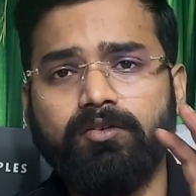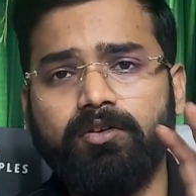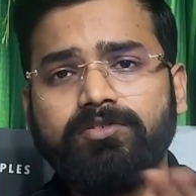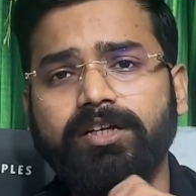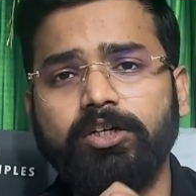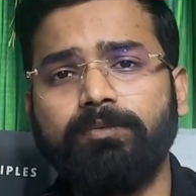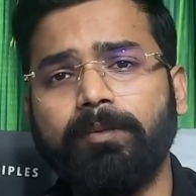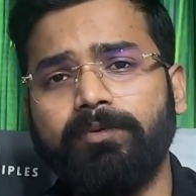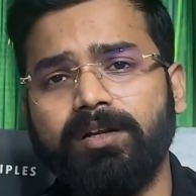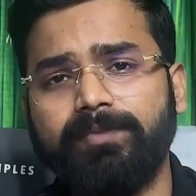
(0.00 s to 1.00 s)
contrary to
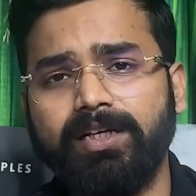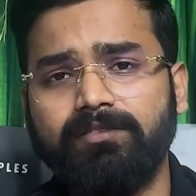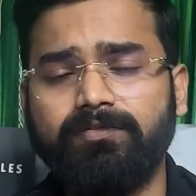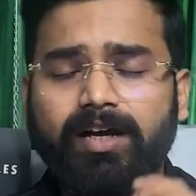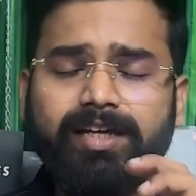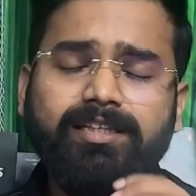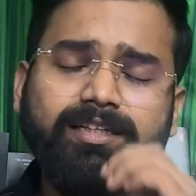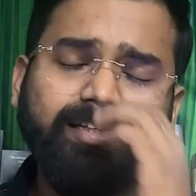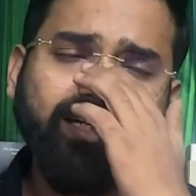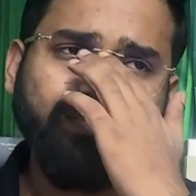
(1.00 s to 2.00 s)
popular belief, I think
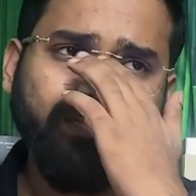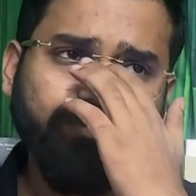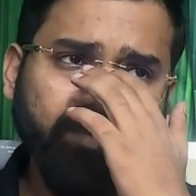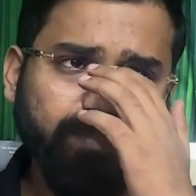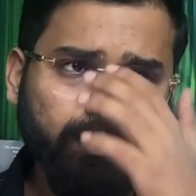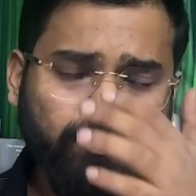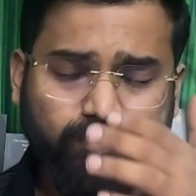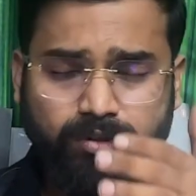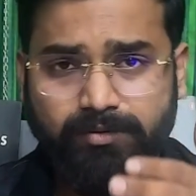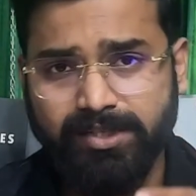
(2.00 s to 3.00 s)
that the paper of
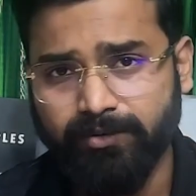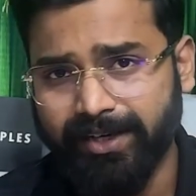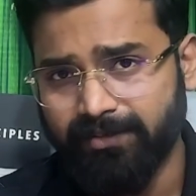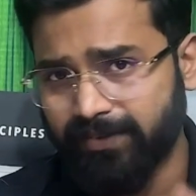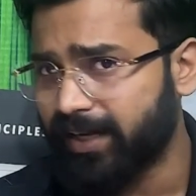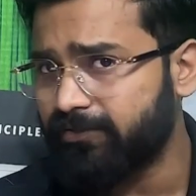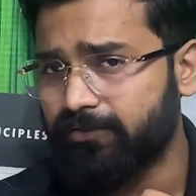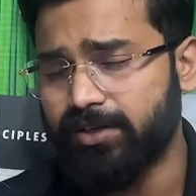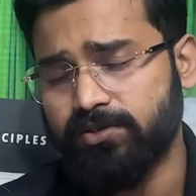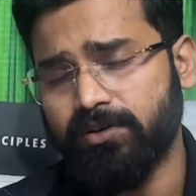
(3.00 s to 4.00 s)
2025
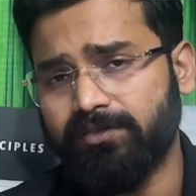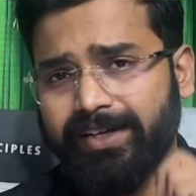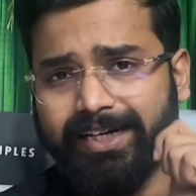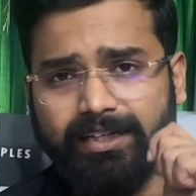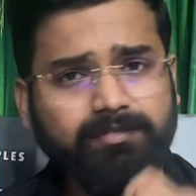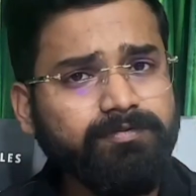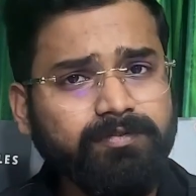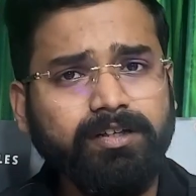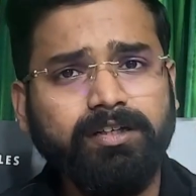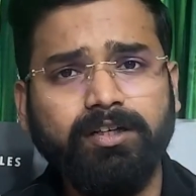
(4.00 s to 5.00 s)
was not very tough,
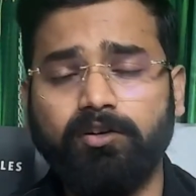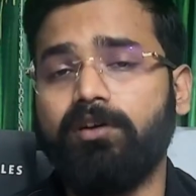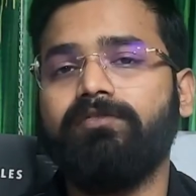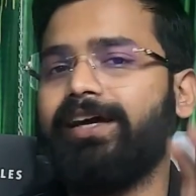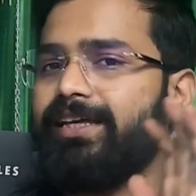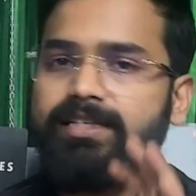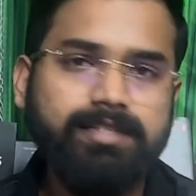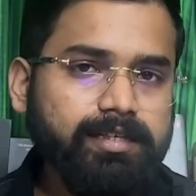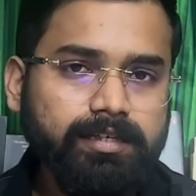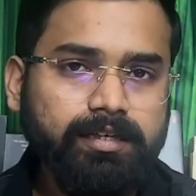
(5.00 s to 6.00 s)
not very
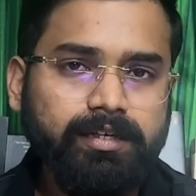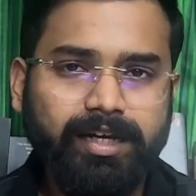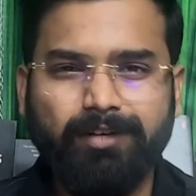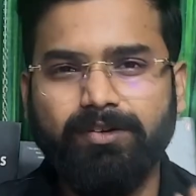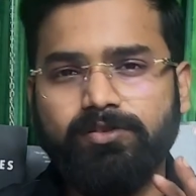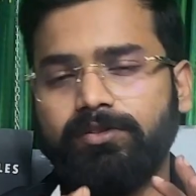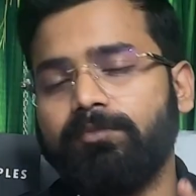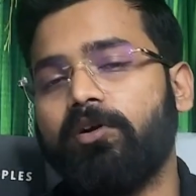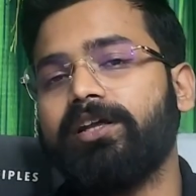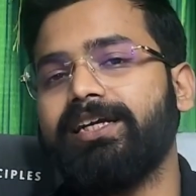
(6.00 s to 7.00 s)
easy. It was on the
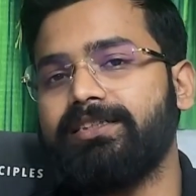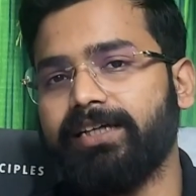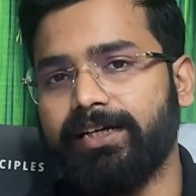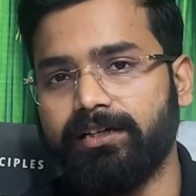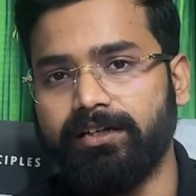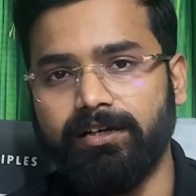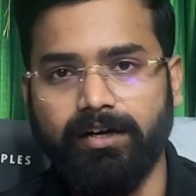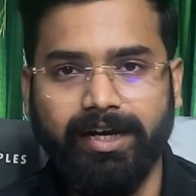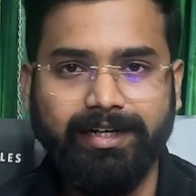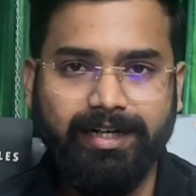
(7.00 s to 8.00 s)
moderate side.
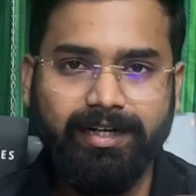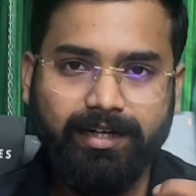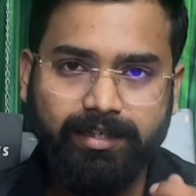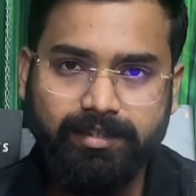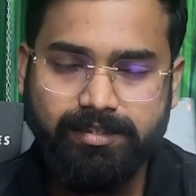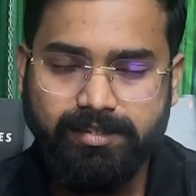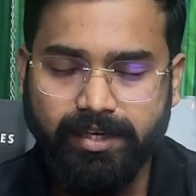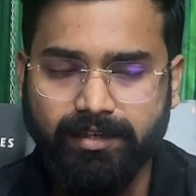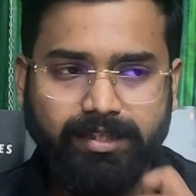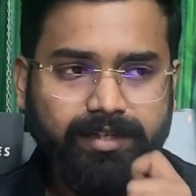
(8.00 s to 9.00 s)
I read articles
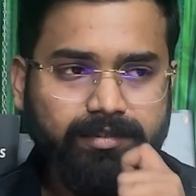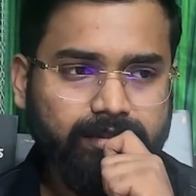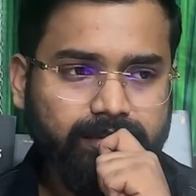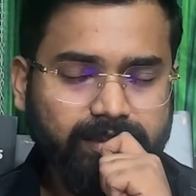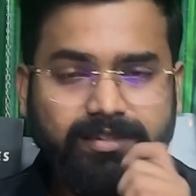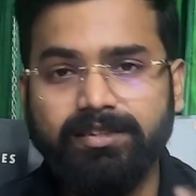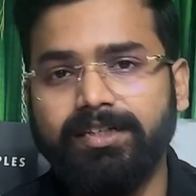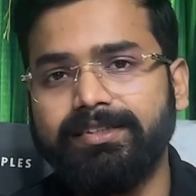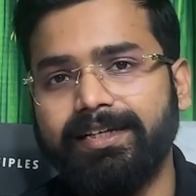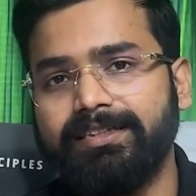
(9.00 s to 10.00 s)
saying that this
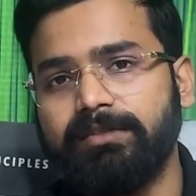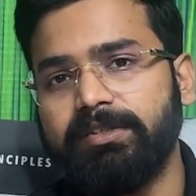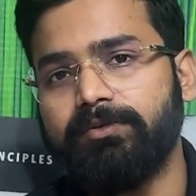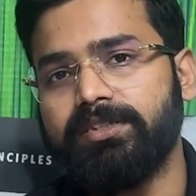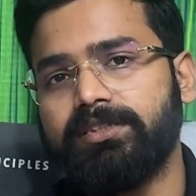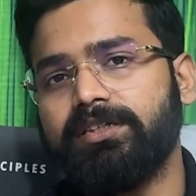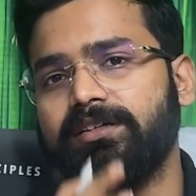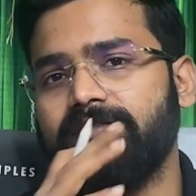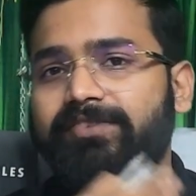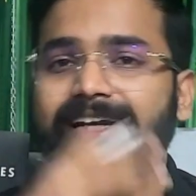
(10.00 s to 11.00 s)
year's NSEB was
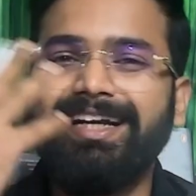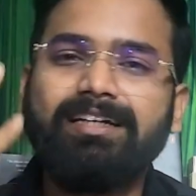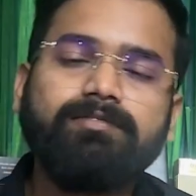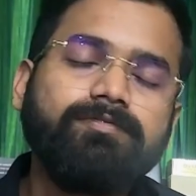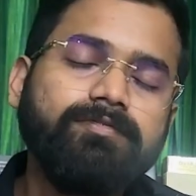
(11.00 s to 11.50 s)
very tough.